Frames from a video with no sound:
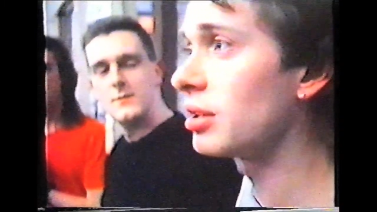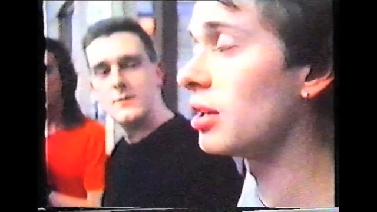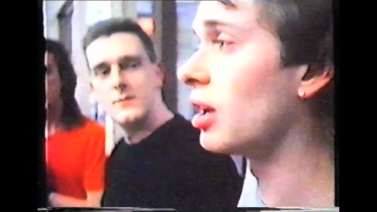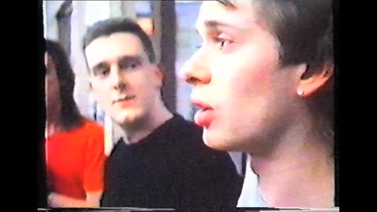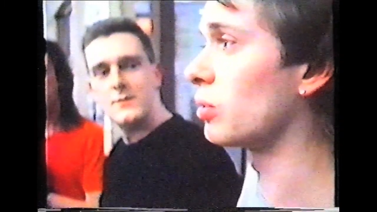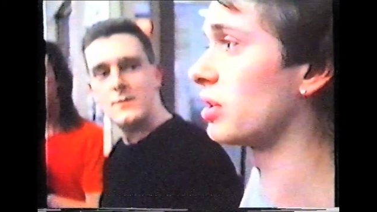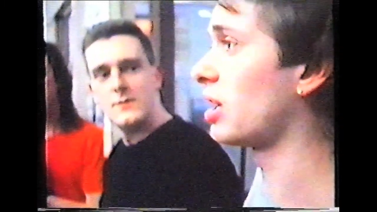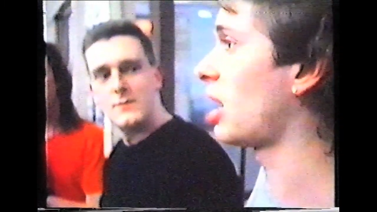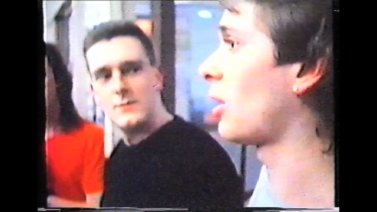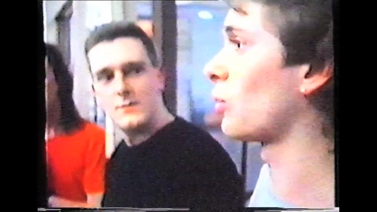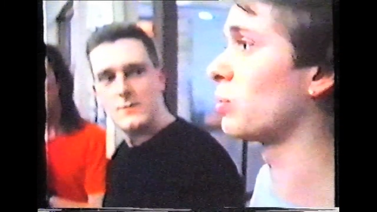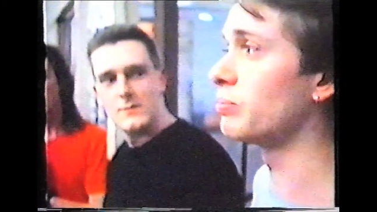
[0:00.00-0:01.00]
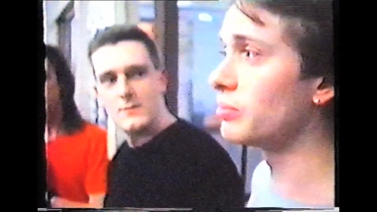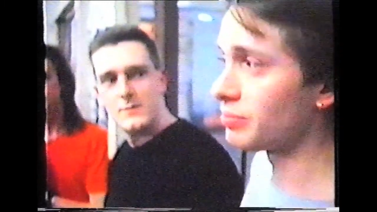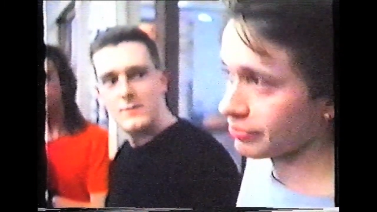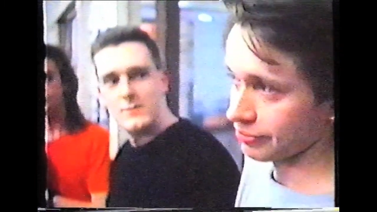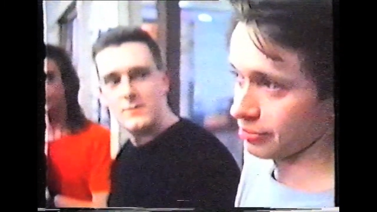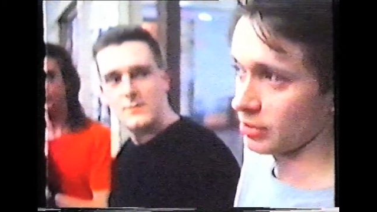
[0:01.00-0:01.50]
Speaker 1: You know, now,
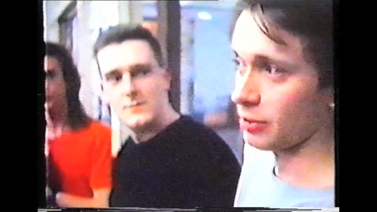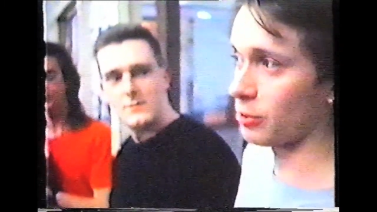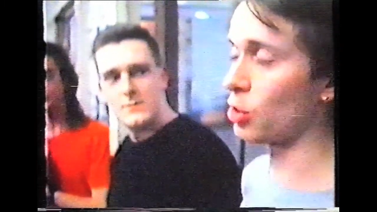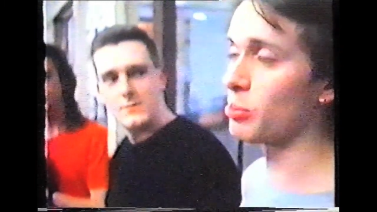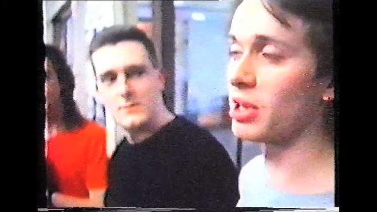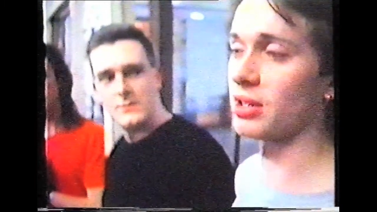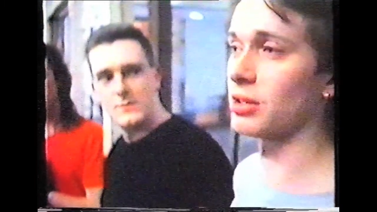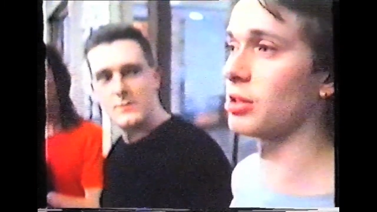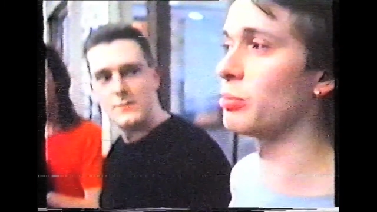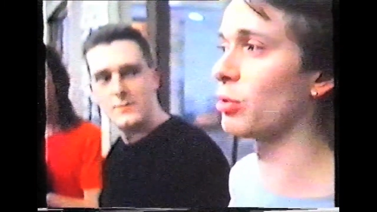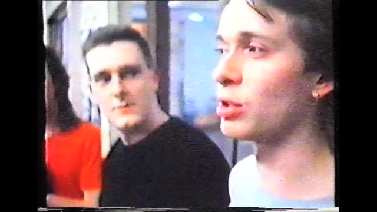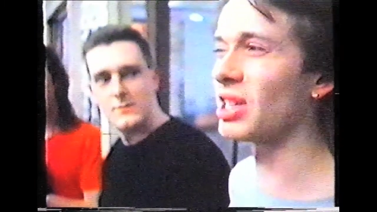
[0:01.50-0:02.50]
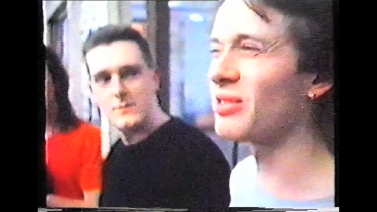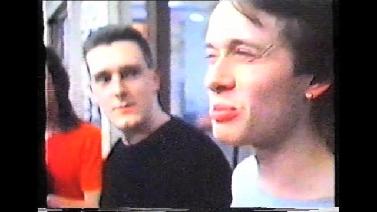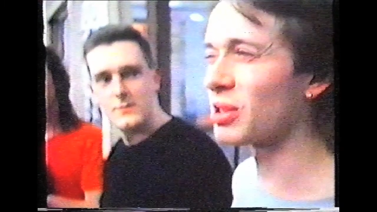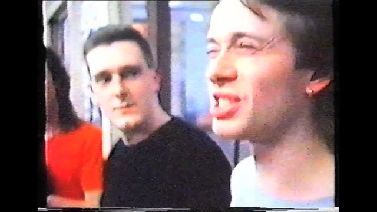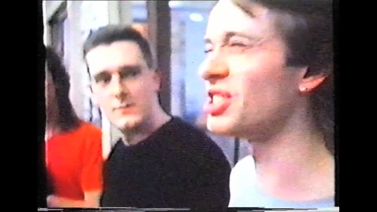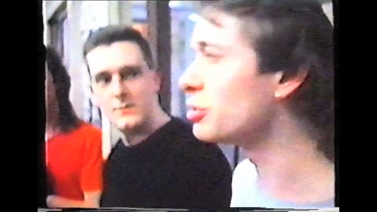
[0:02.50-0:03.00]
four million unemployed,
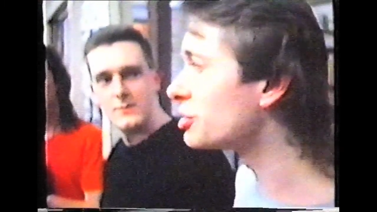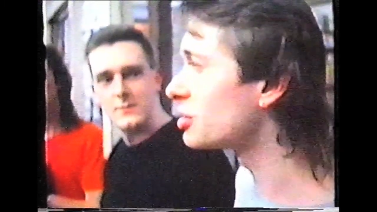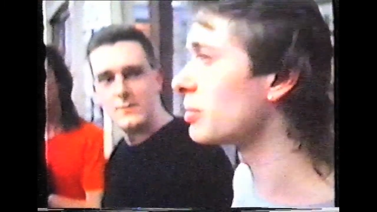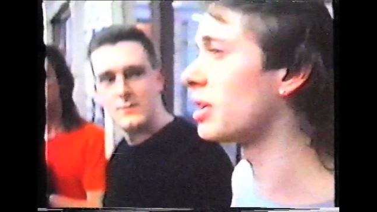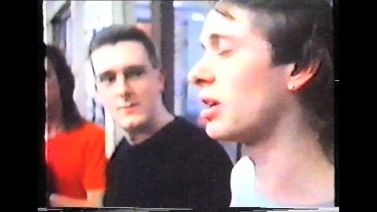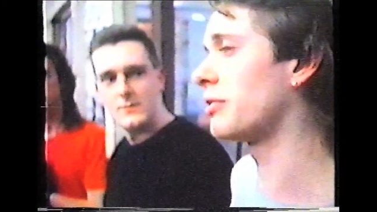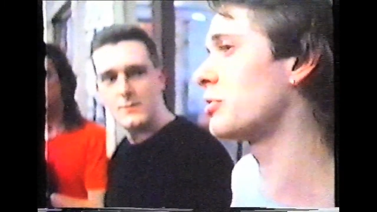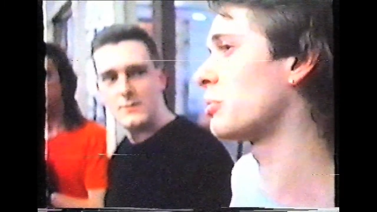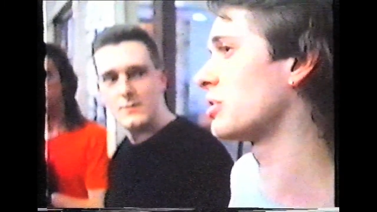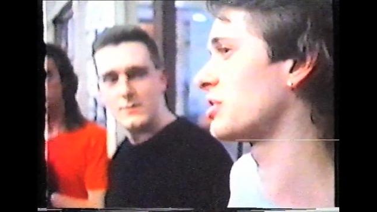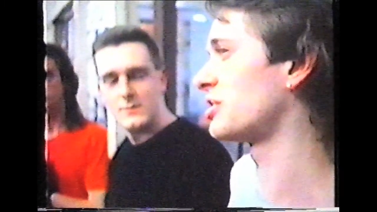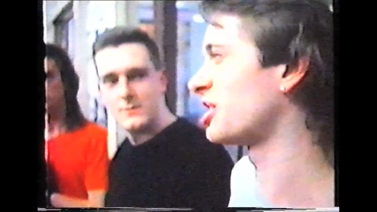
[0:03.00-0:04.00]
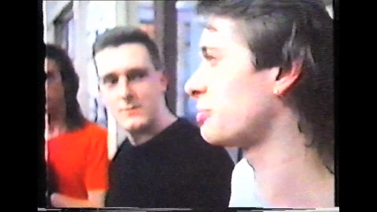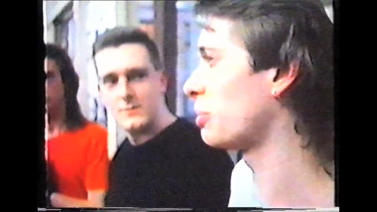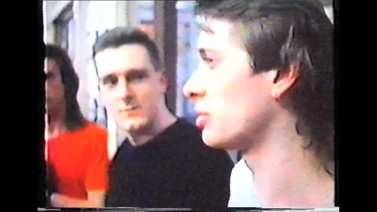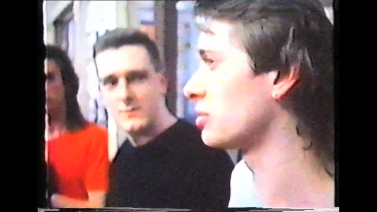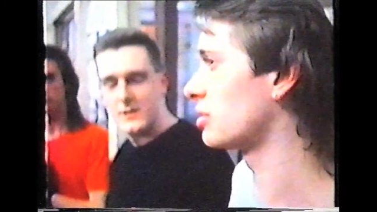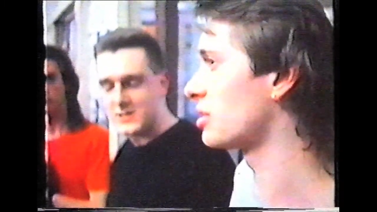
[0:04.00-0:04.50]
everybody's used to it, everybody's
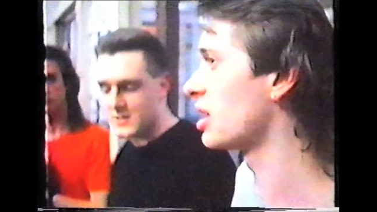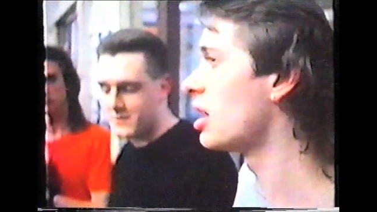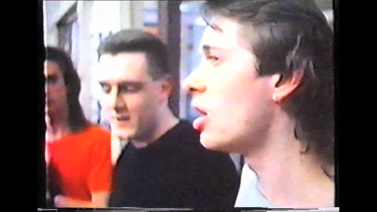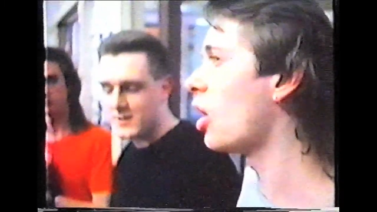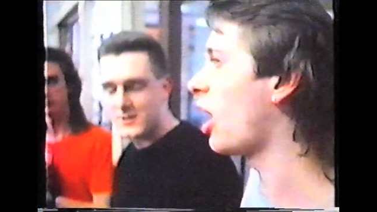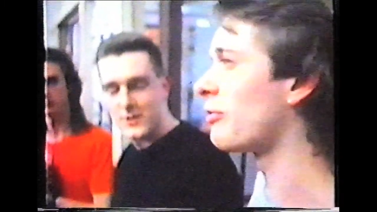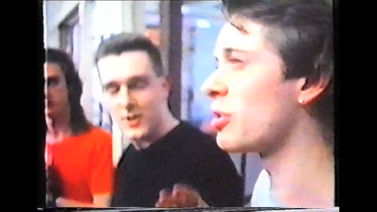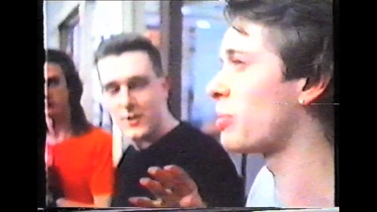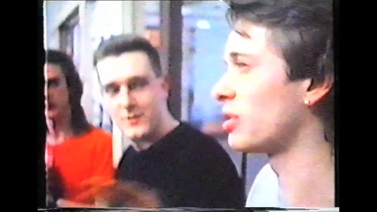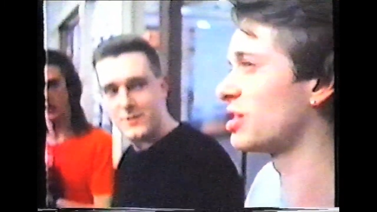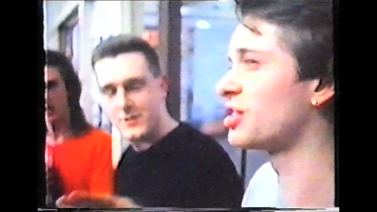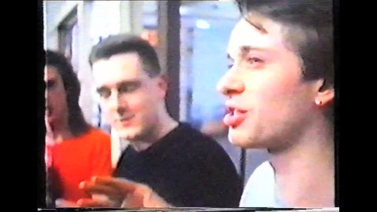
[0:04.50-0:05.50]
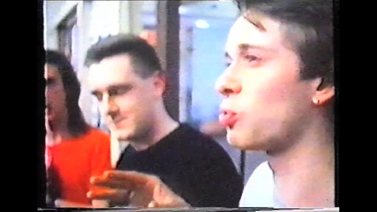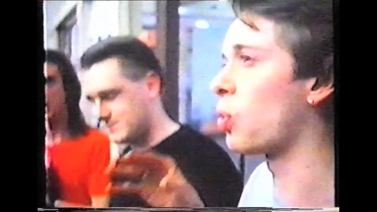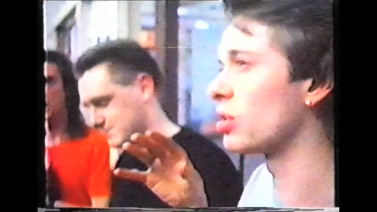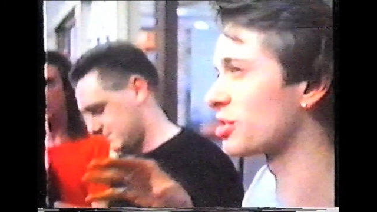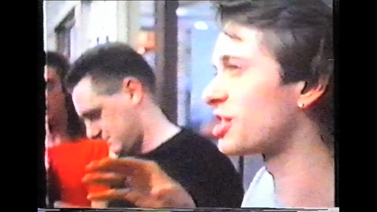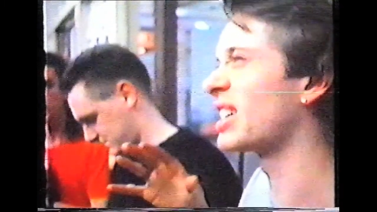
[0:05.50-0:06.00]
despondent. It's a fact. Everybody life. just
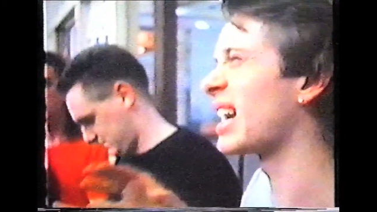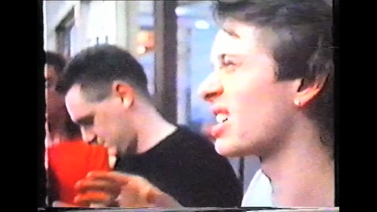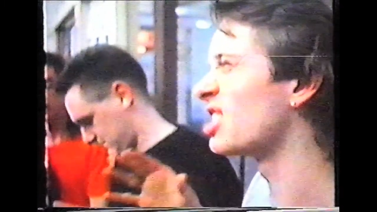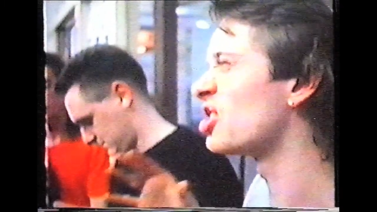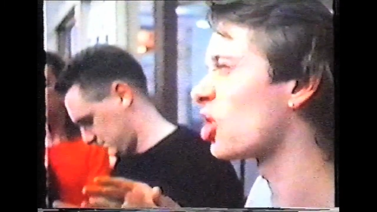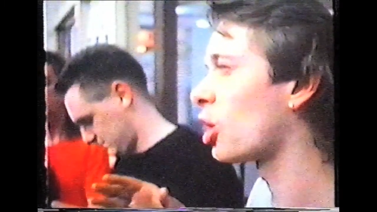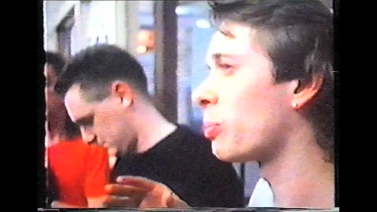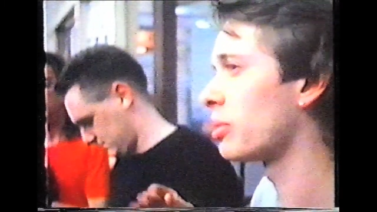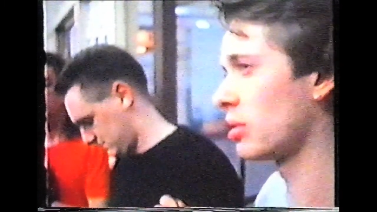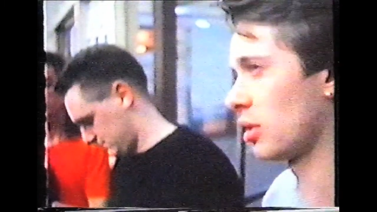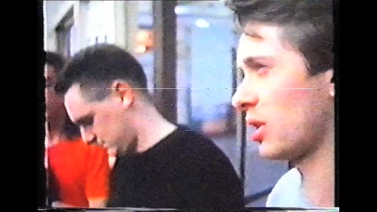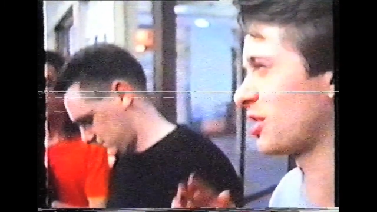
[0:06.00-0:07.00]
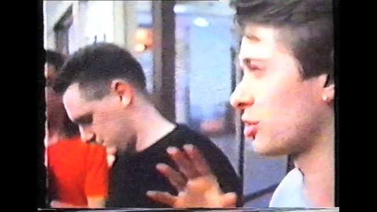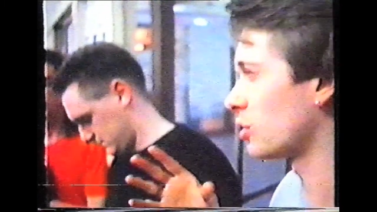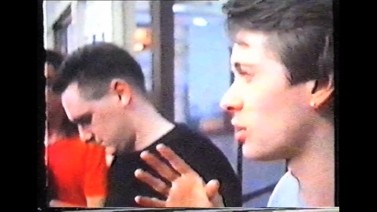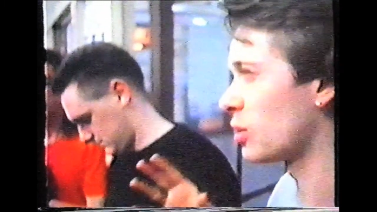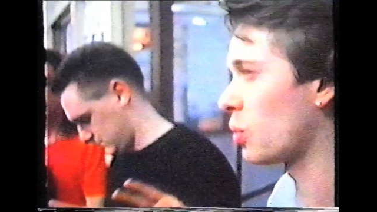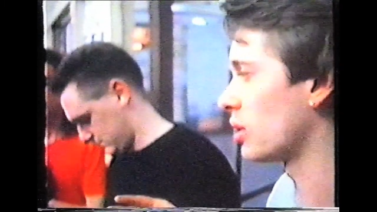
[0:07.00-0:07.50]
wants to get a job. That's
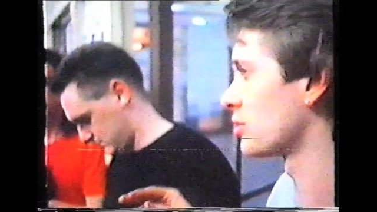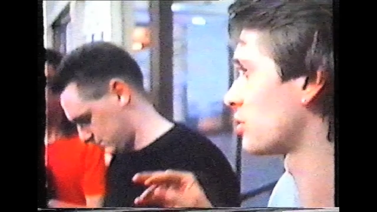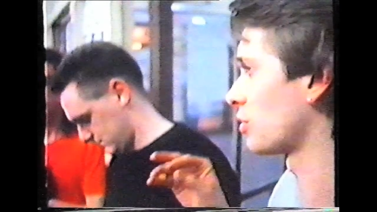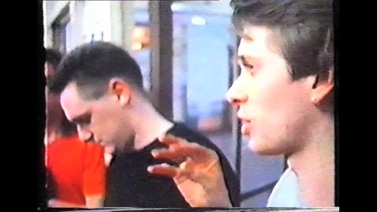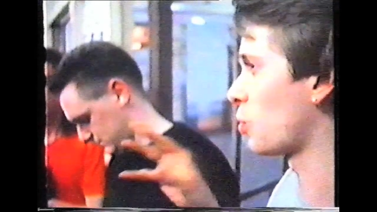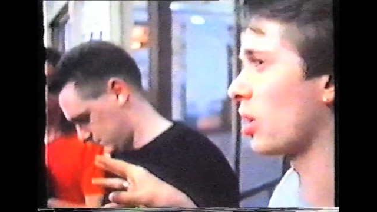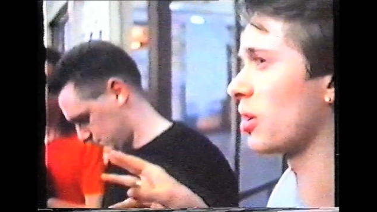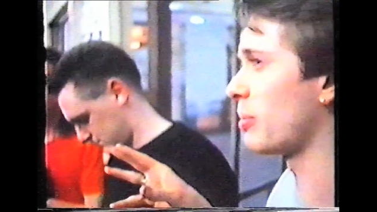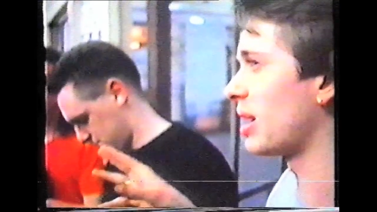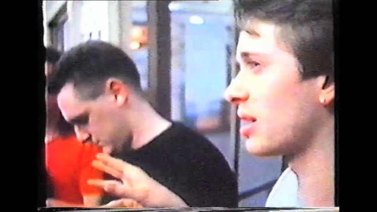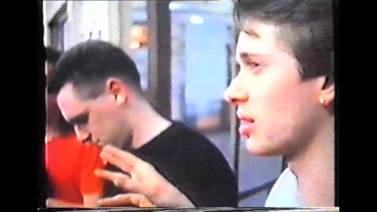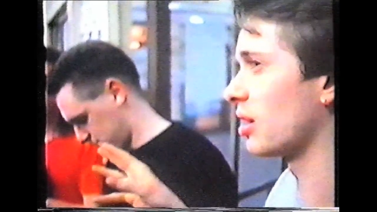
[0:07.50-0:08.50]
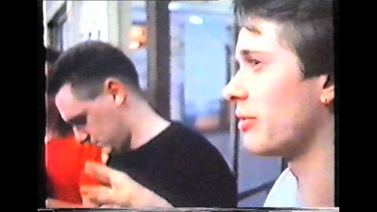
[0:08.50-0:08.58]
all they want, or they want to make a